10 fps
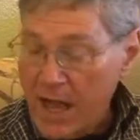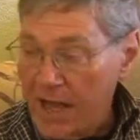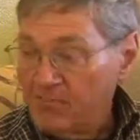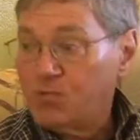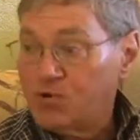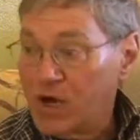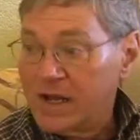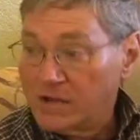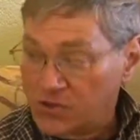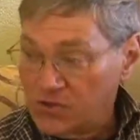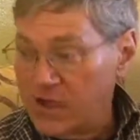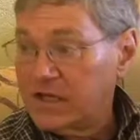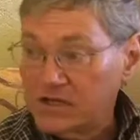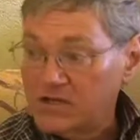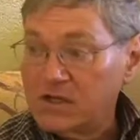have a product that they
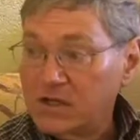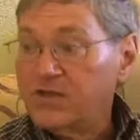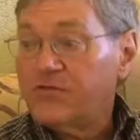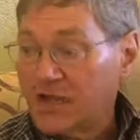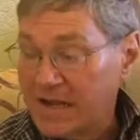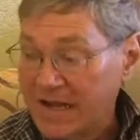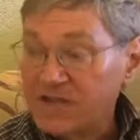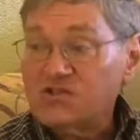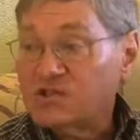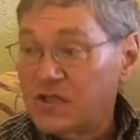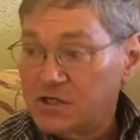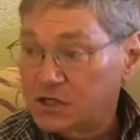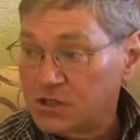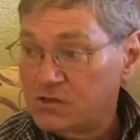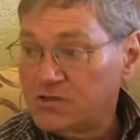could sell at their gas
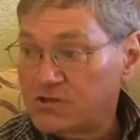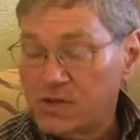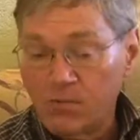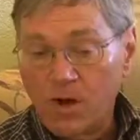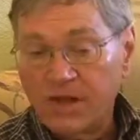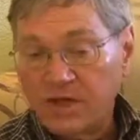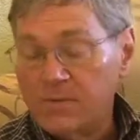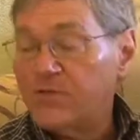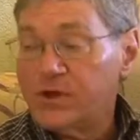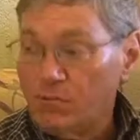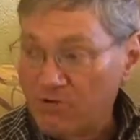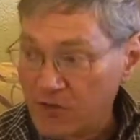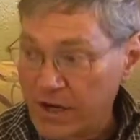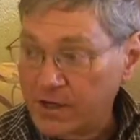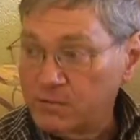stations. They want to keep their
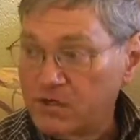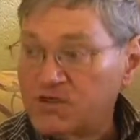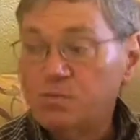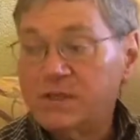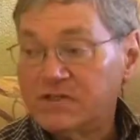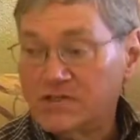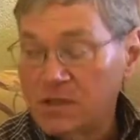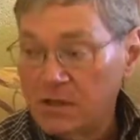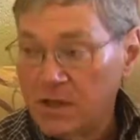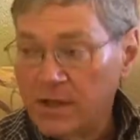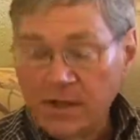refineries busy.